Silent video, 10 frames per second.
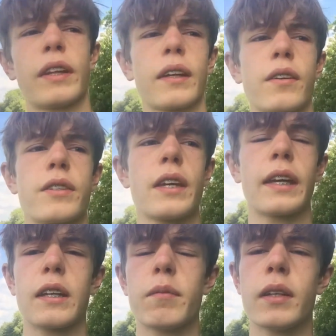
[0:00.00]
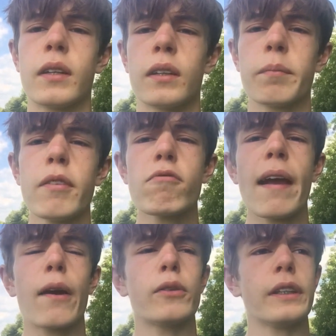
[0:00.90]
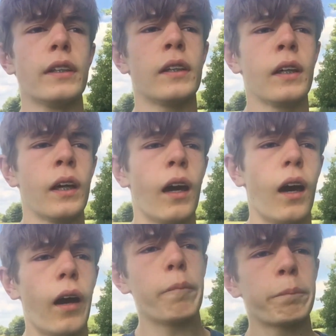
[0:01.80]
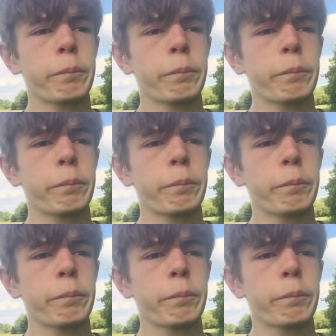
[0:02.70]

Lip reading: because they're getting a bit rowdy. But